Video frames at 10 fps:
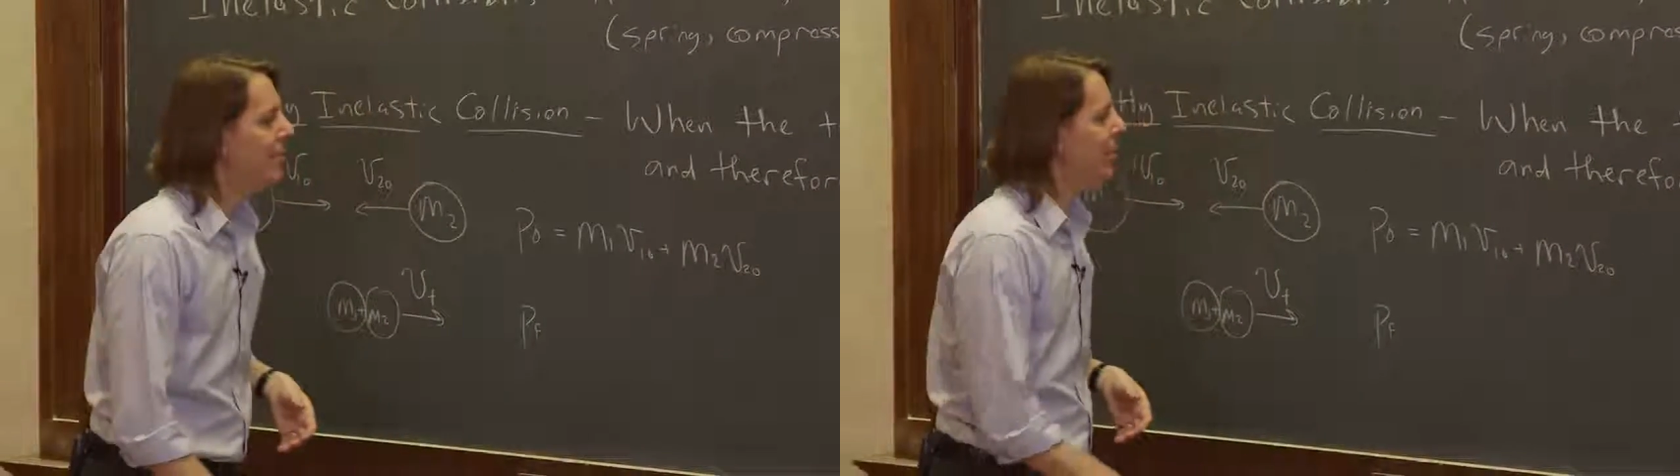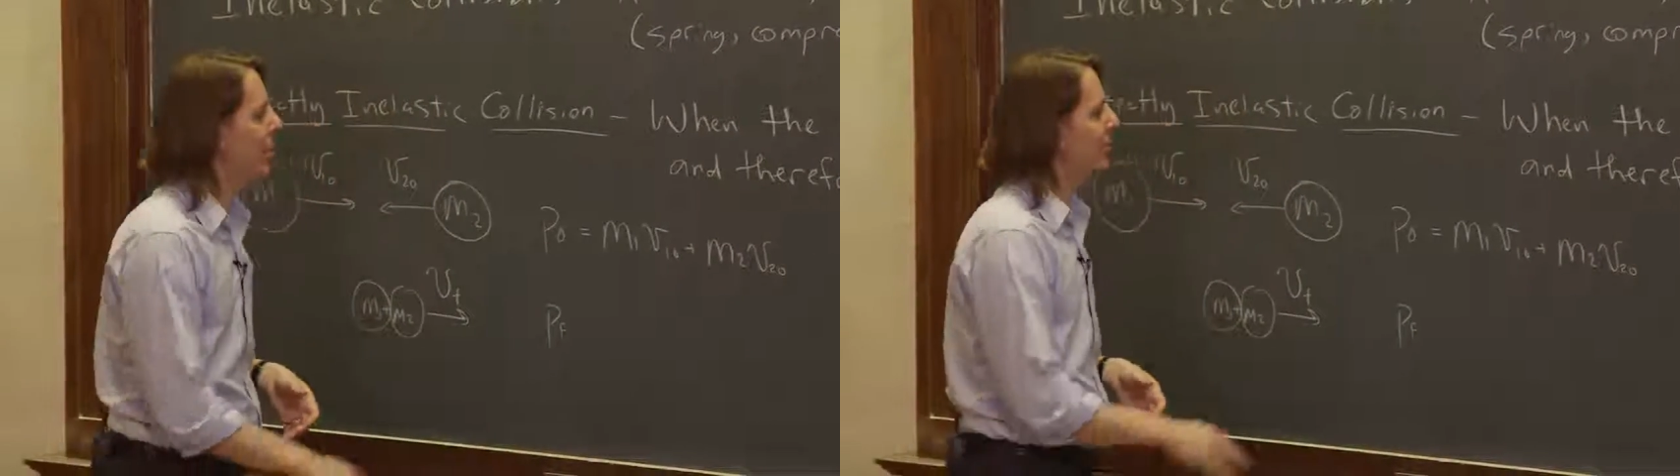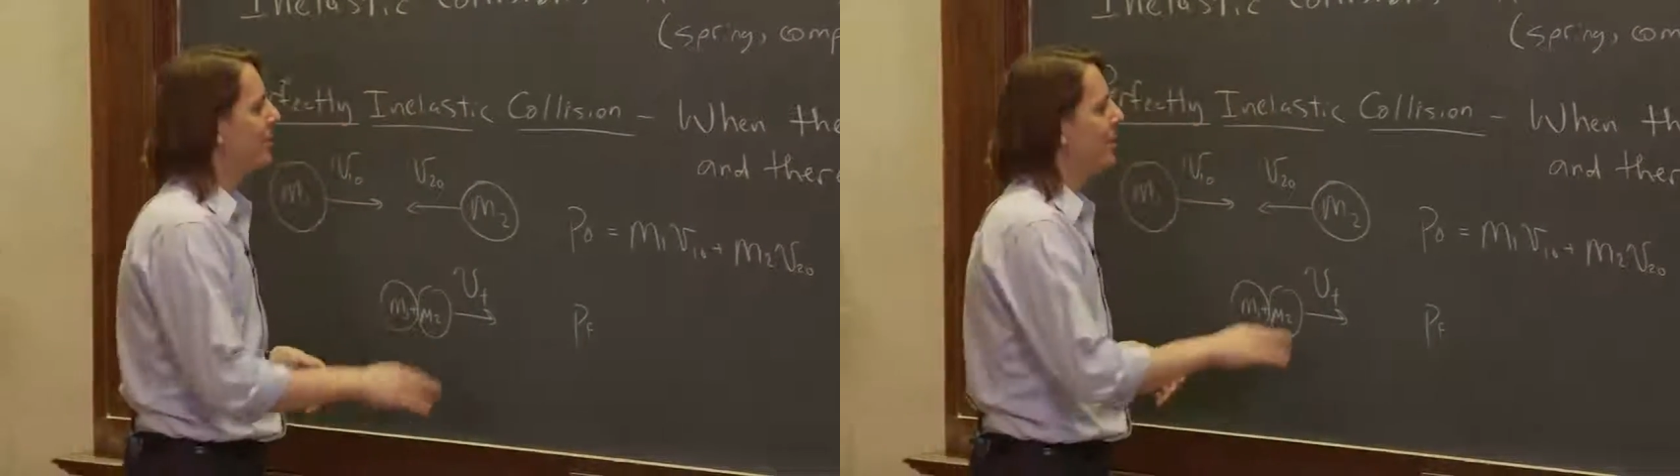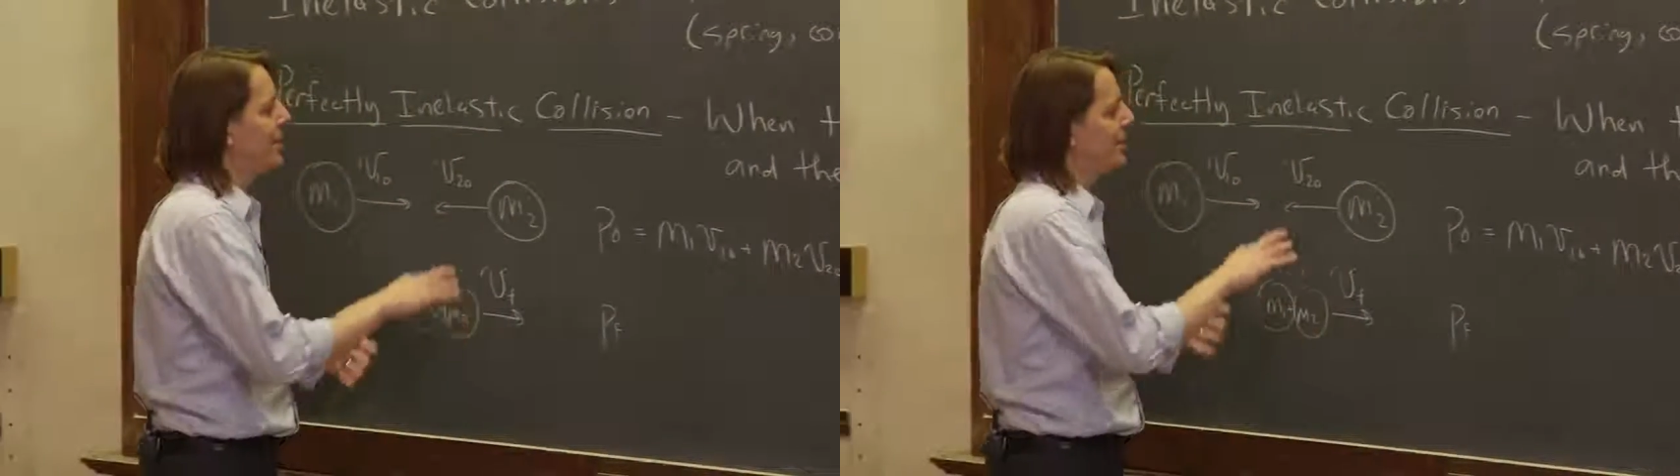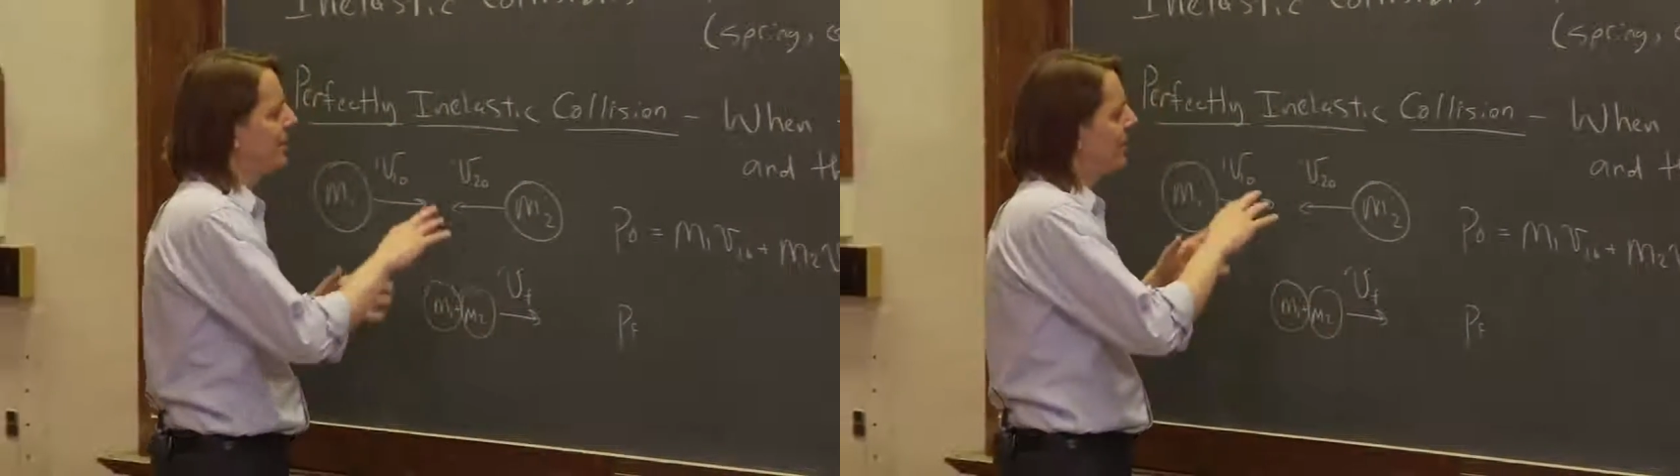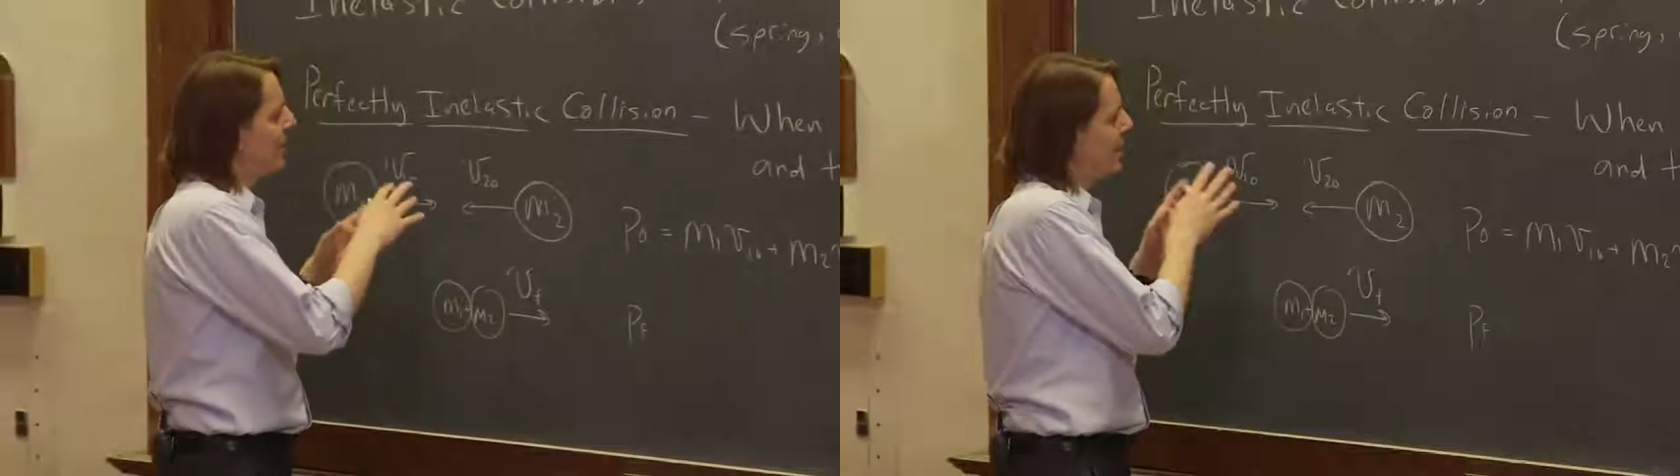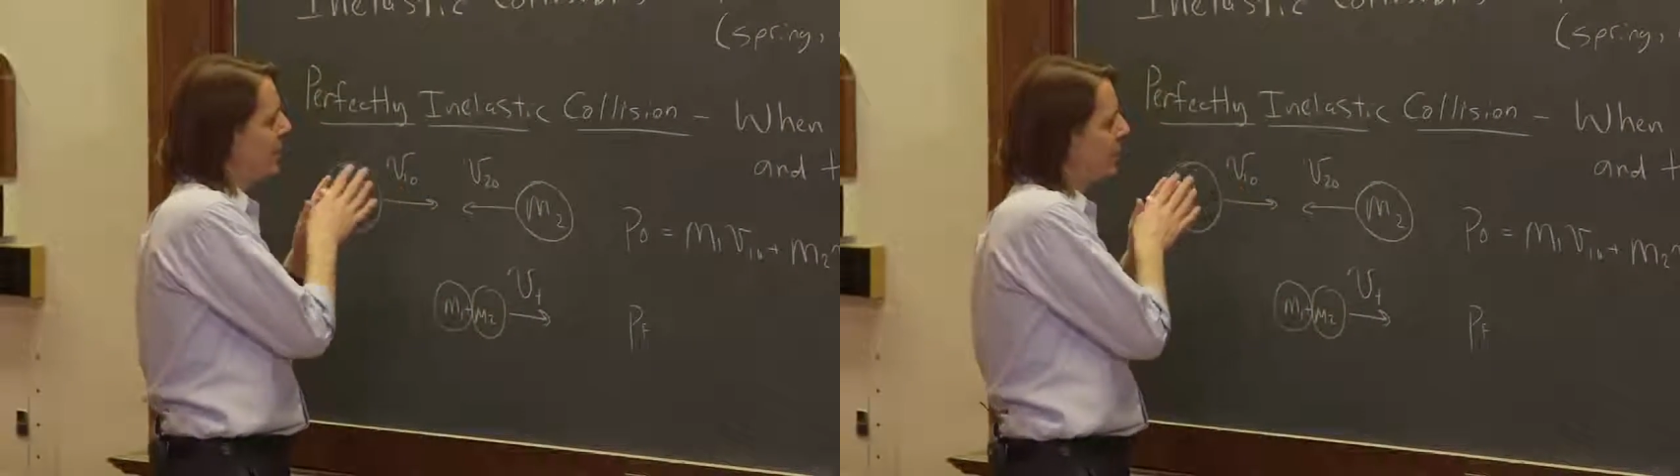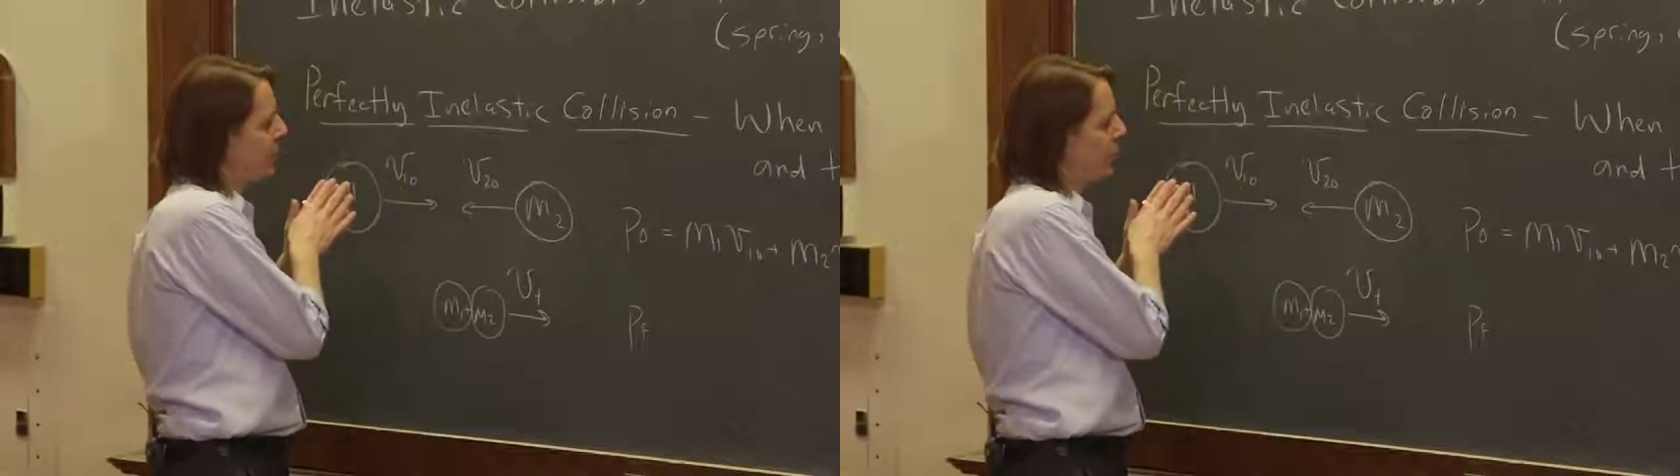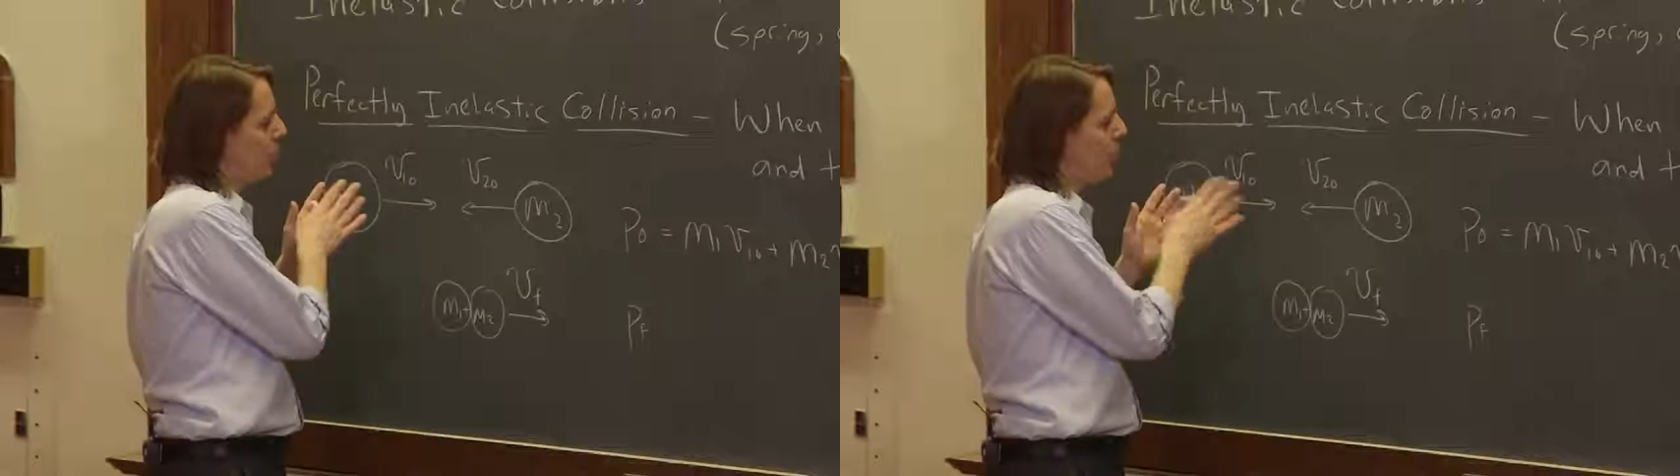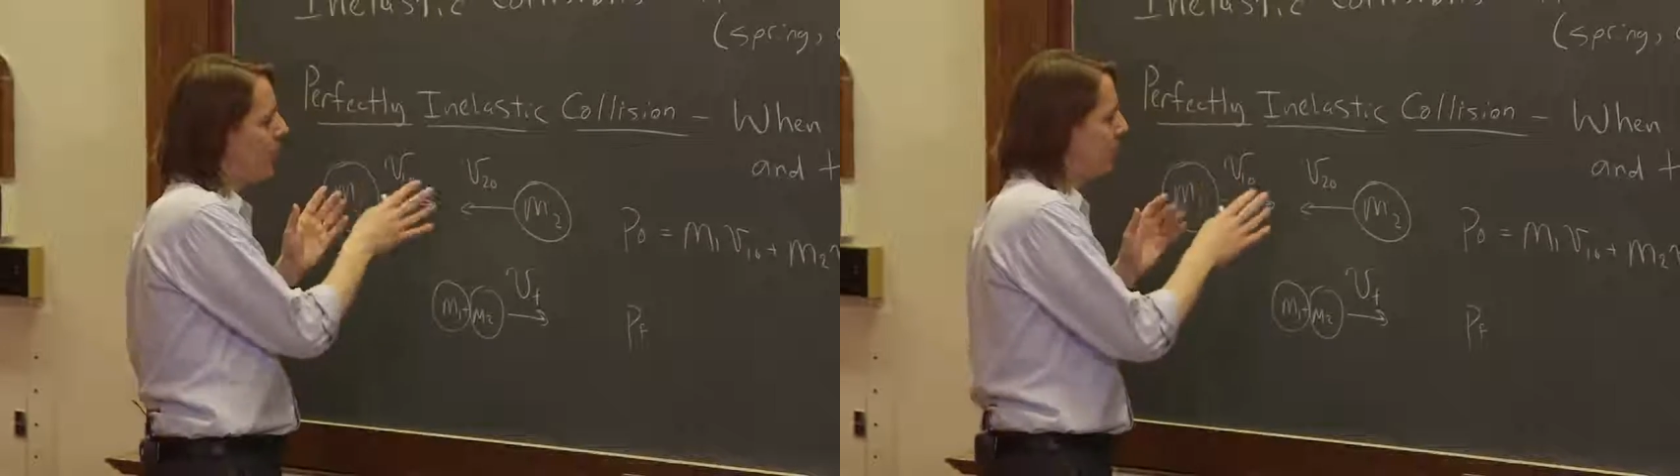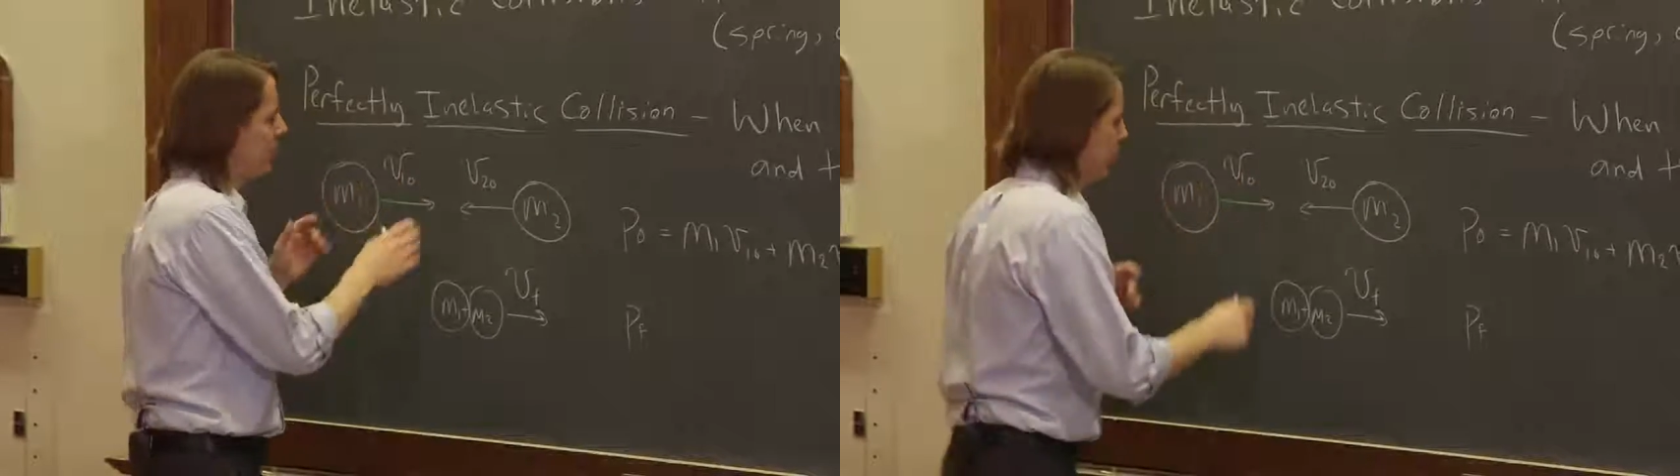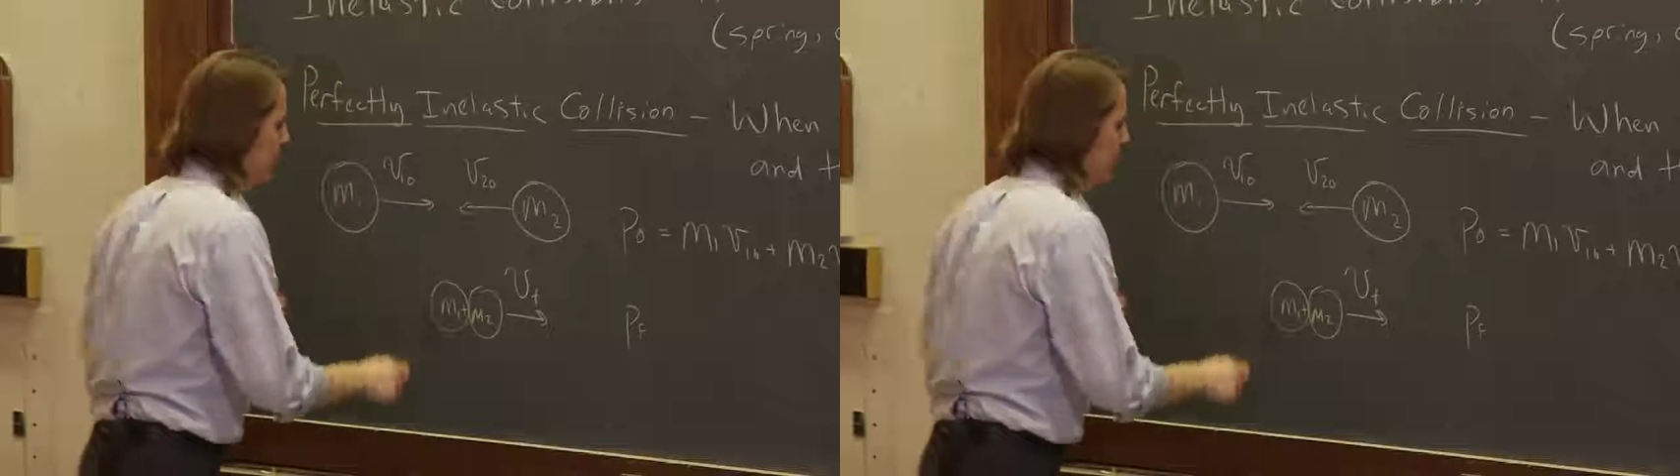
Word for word: But what I'm saying is if it's to the right, we're